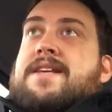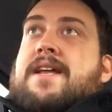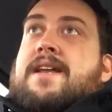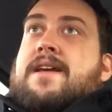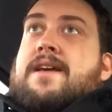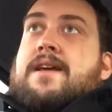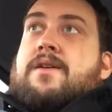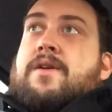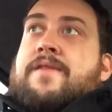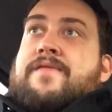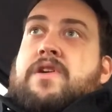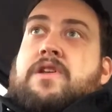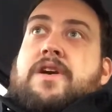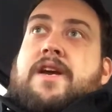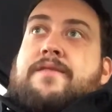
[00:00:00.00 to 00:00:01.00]
that if
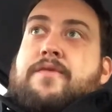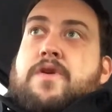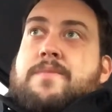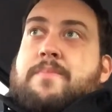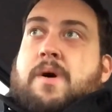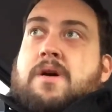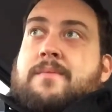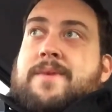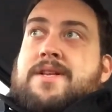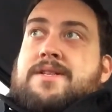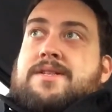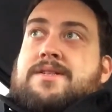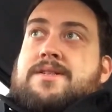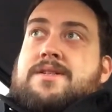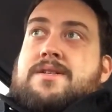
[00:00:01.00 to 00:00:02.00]
you're looking for an
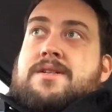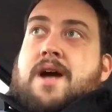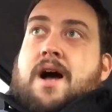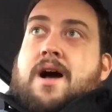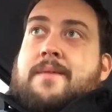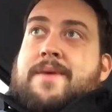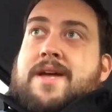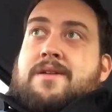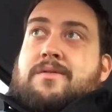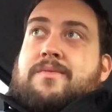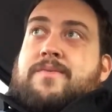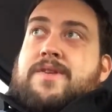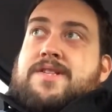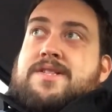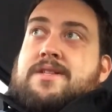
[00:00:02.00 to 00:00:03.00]
apartment, it'll
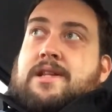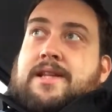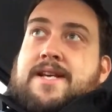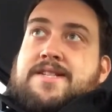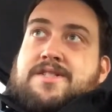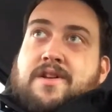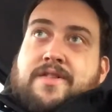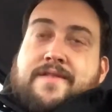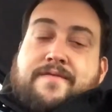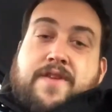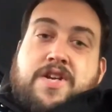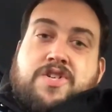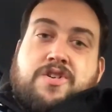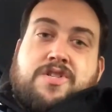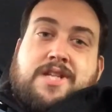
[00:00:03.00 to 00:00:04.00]
list on the
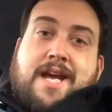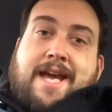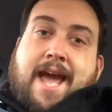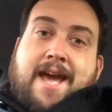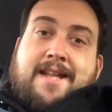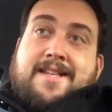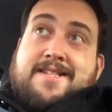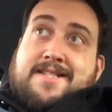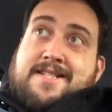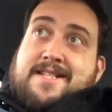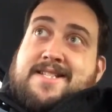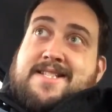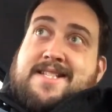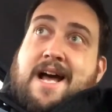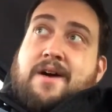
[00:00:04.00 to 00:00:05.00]
features hey, this is a
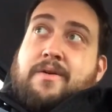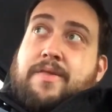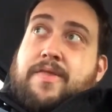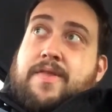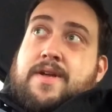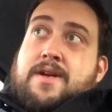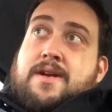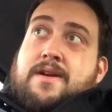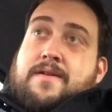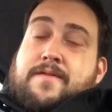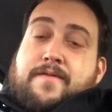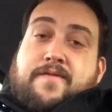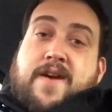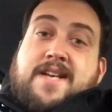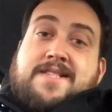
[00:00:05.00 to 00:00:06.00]

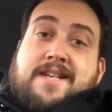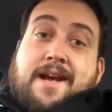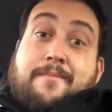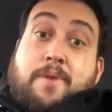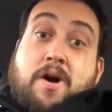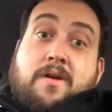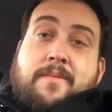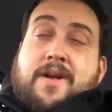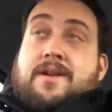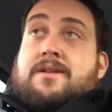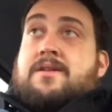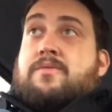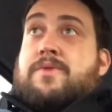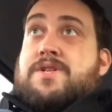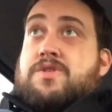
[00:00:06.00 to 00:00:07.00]
south-facing
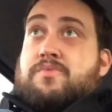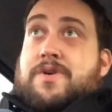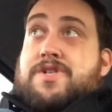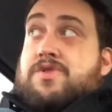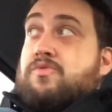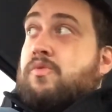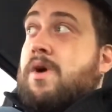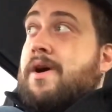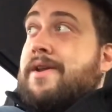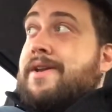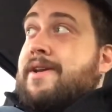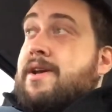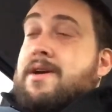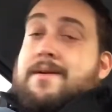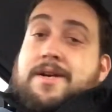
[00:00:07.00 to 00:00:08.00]
apartment, which is what you want,
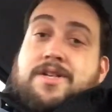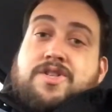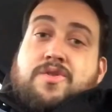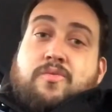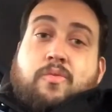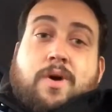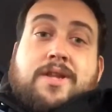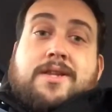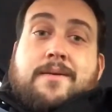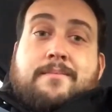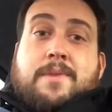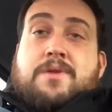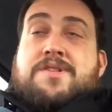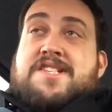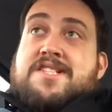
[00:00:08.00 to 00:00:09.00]
because you want the
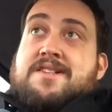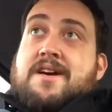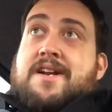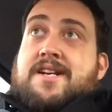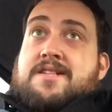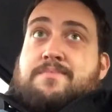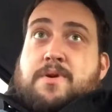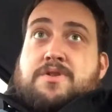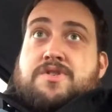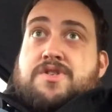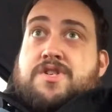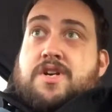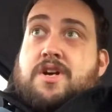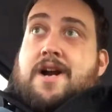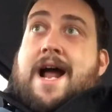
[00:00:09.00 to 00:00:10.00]
most sun exposure
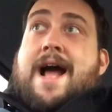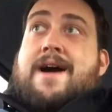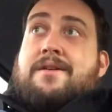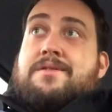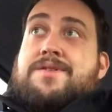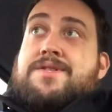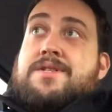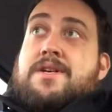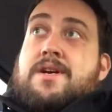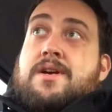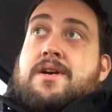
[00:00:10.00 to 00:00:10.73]
to your house,